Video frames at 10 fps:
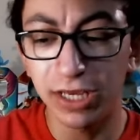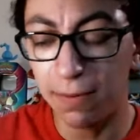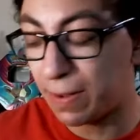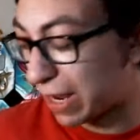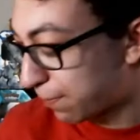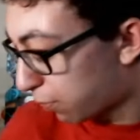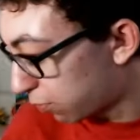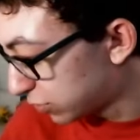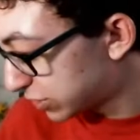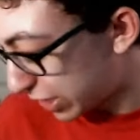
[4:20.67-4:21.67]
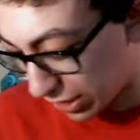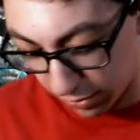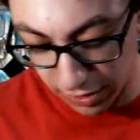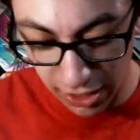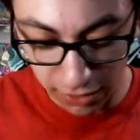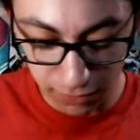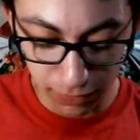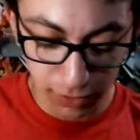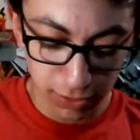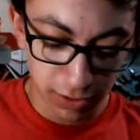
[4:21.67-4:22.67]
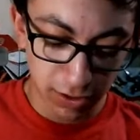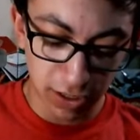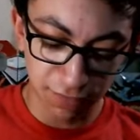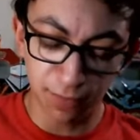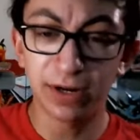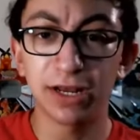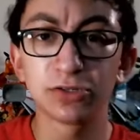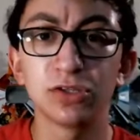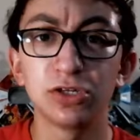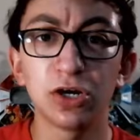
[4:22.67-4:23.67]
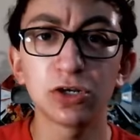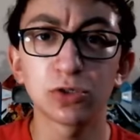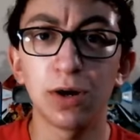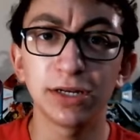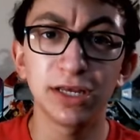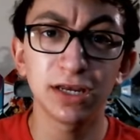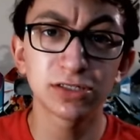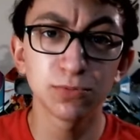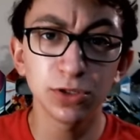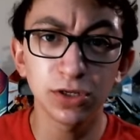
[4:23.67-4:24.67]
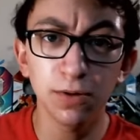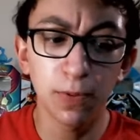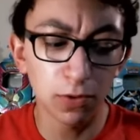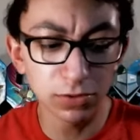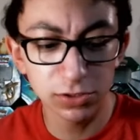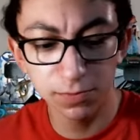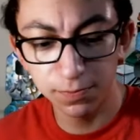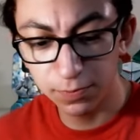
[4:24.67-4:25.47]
get bad pulls, and then everybody else in the Duck Squad can get some really good pulls.